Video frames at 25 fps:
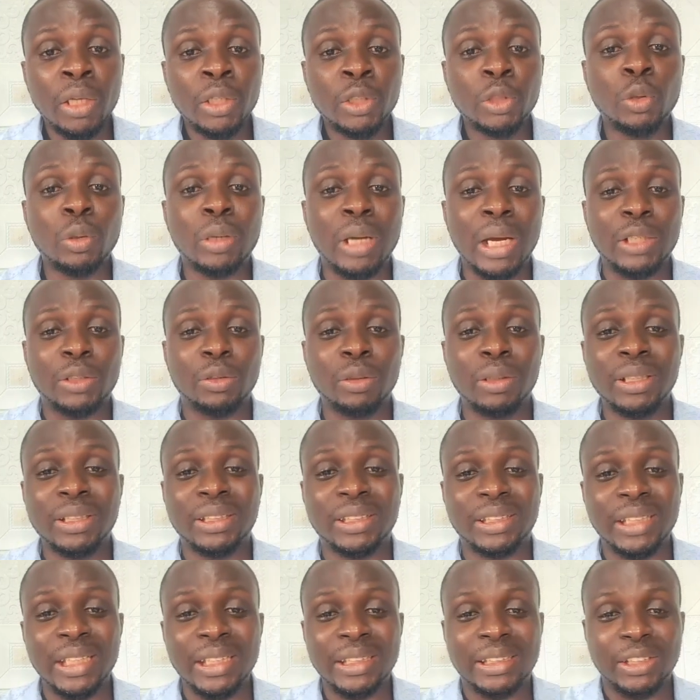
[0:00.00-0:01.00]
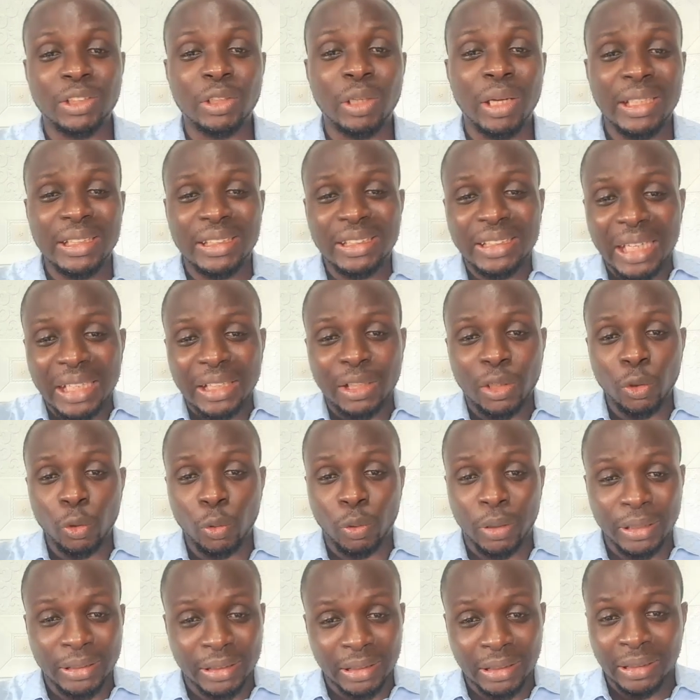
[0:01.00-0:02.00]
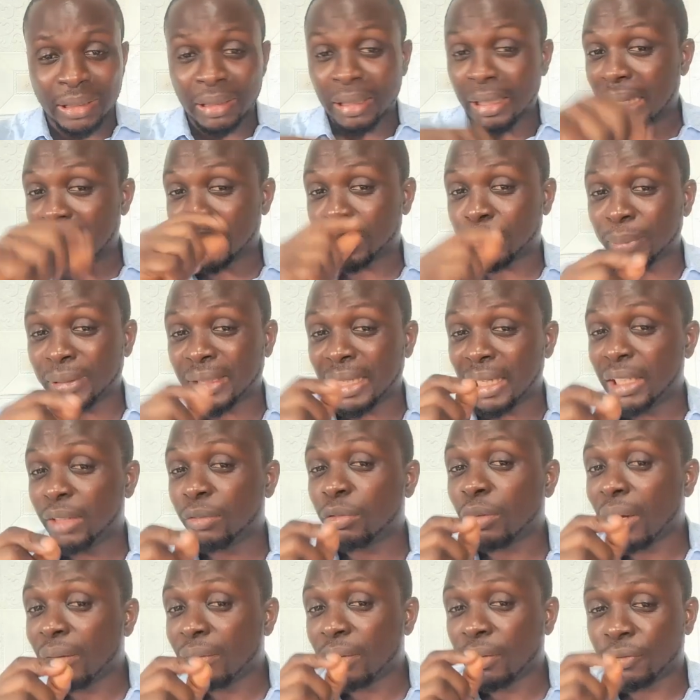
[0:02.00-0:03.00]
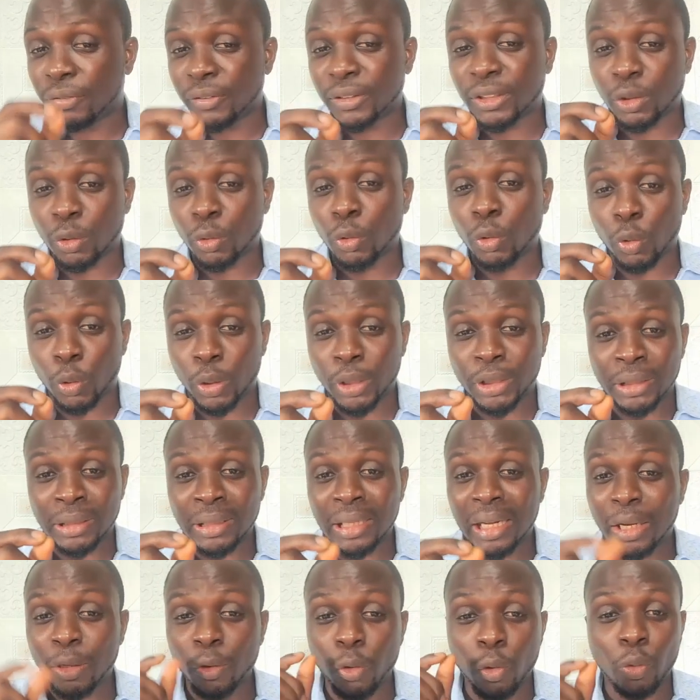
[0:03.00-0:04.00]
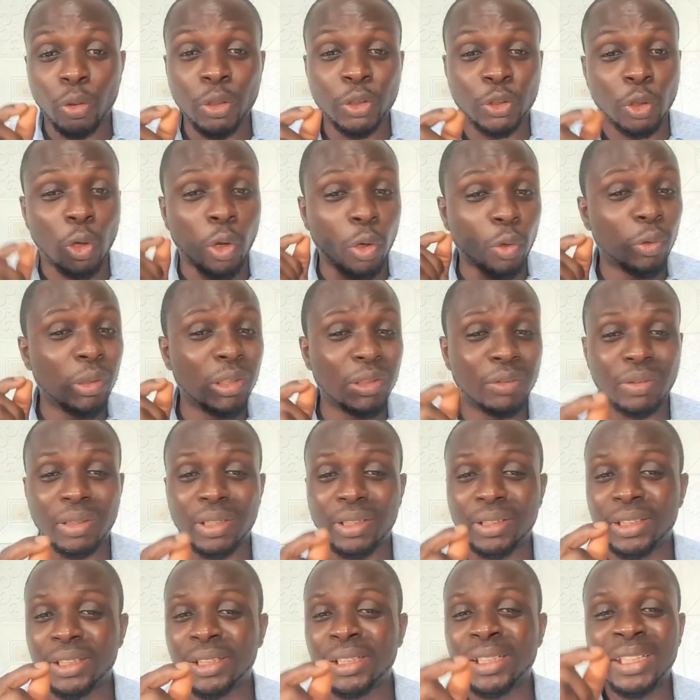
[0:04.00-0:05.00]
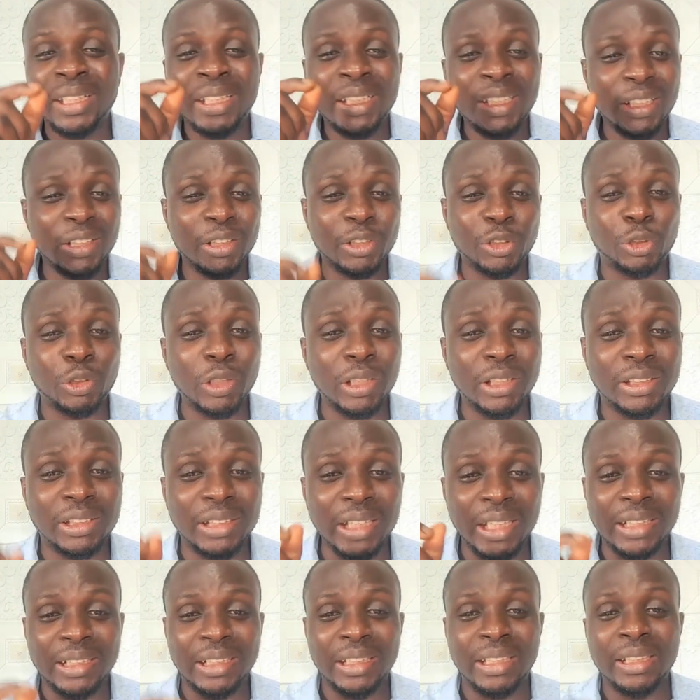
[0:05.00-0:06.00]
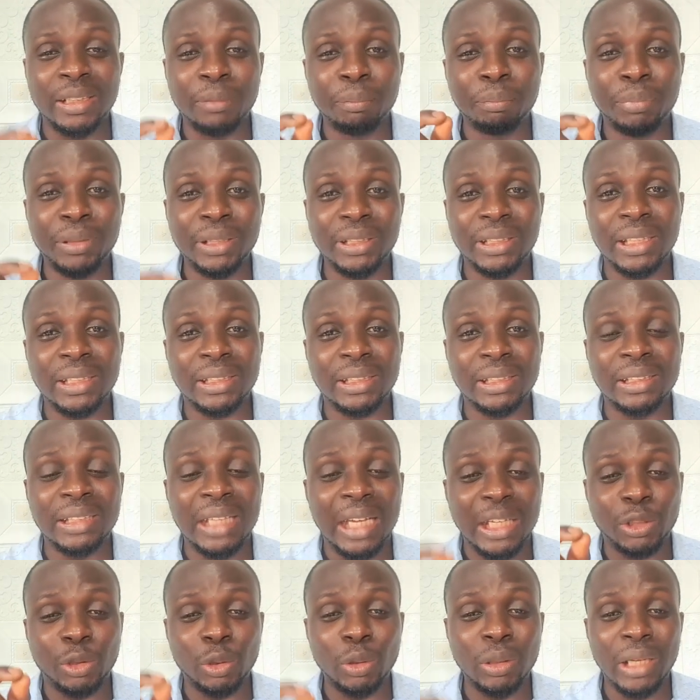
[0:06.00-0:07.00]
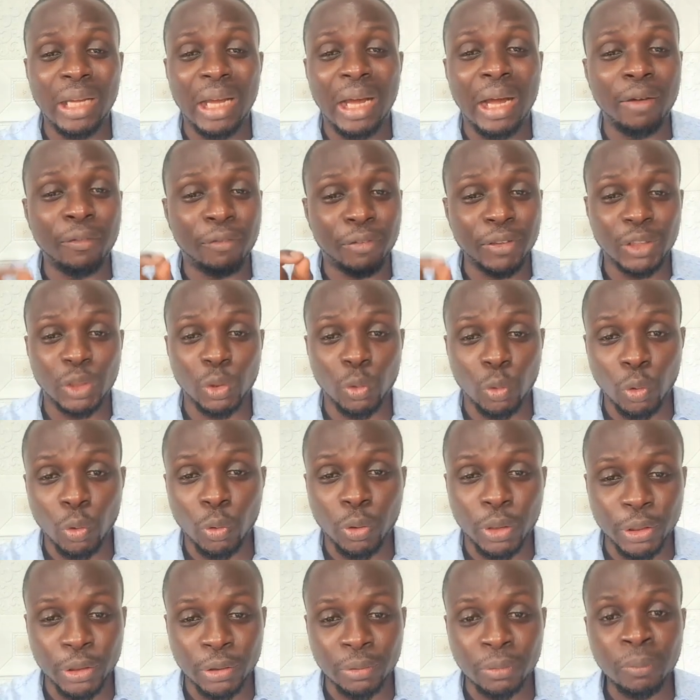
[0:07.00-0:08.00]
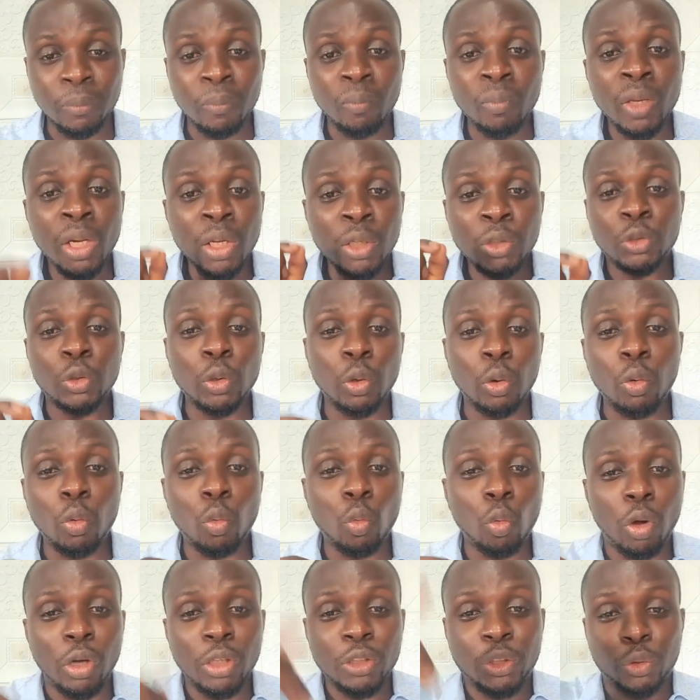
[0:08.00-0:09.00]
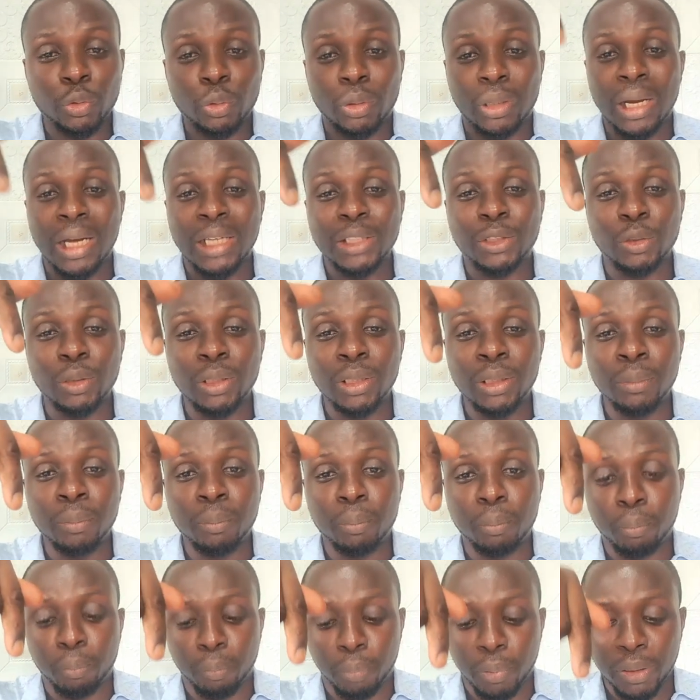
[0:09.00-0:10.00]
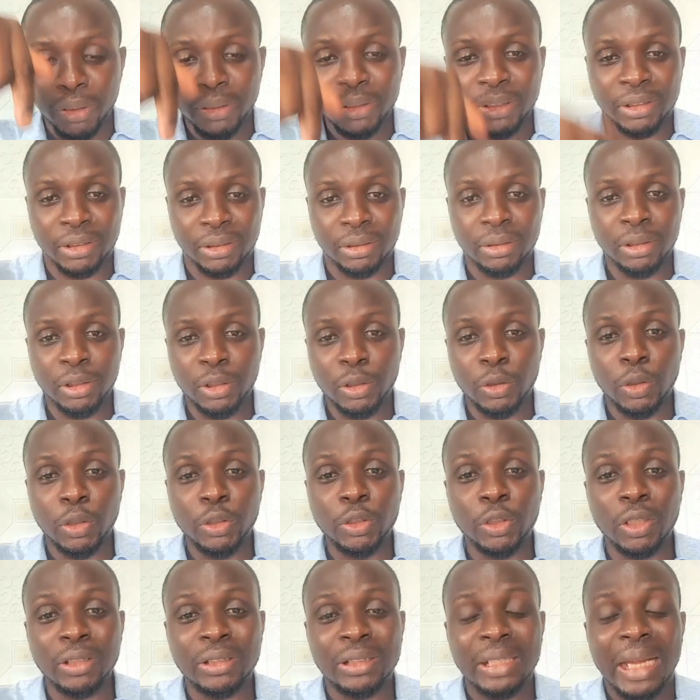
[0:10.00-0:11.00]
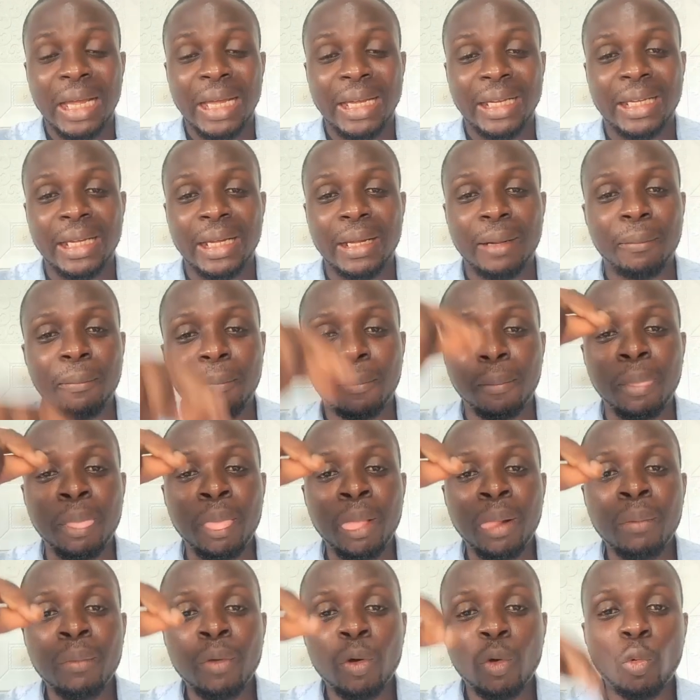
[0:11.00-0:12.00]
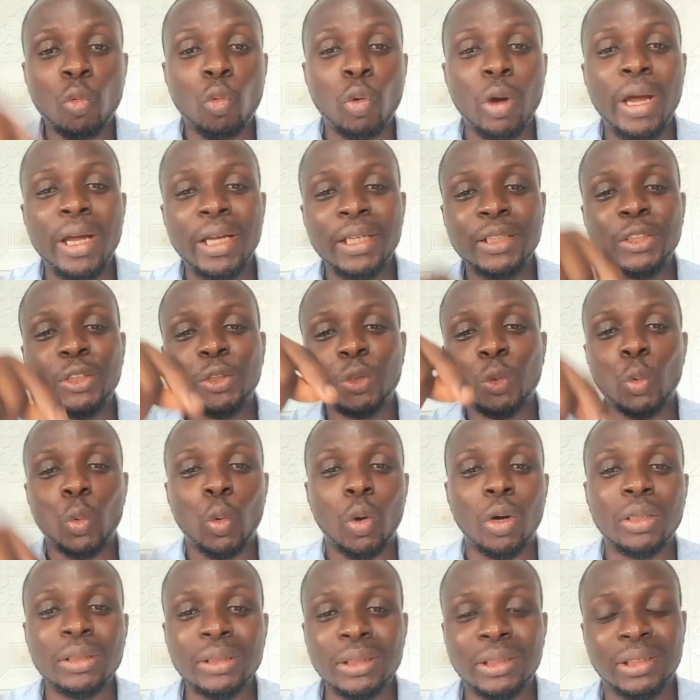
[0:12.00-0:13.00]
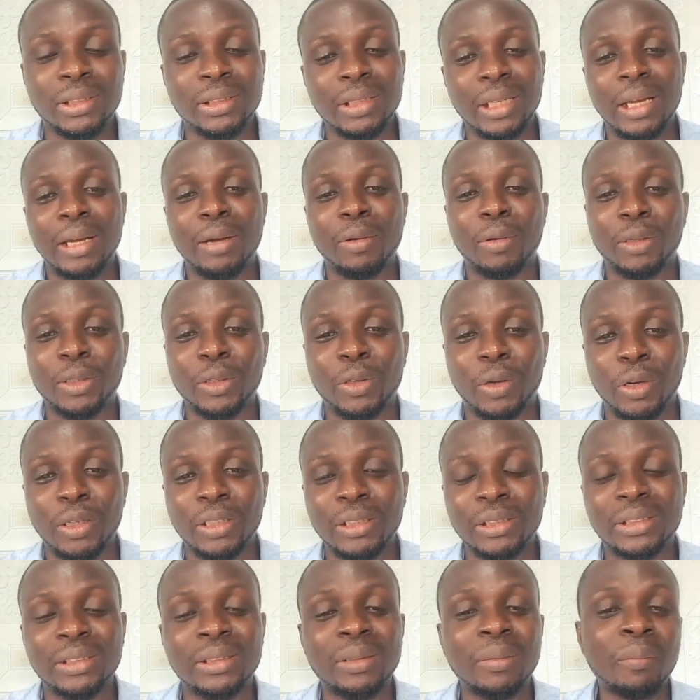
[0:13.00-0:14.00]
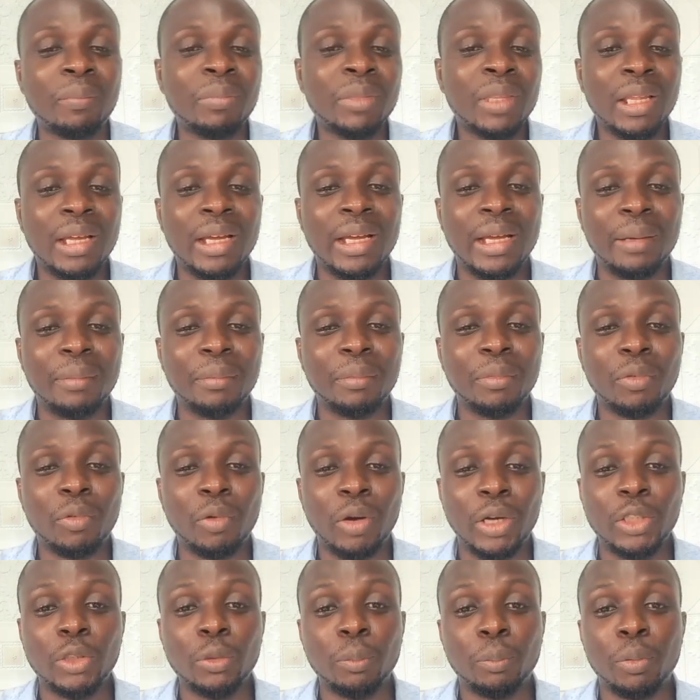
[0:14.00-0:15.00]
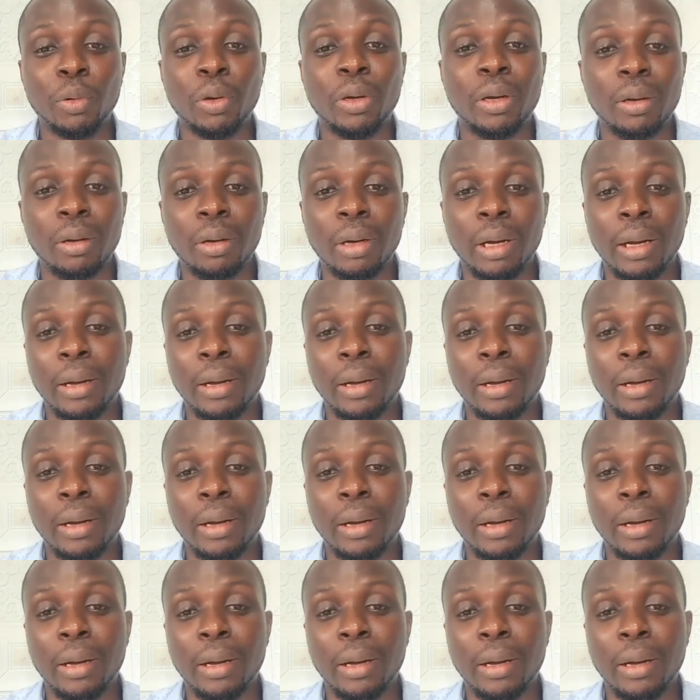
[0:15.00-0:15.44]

You can actually state your exact location, especially if you have a physical location. And Google is always very interested in businesses that actually have physical location. So once you can actually point, just like when you want, when you book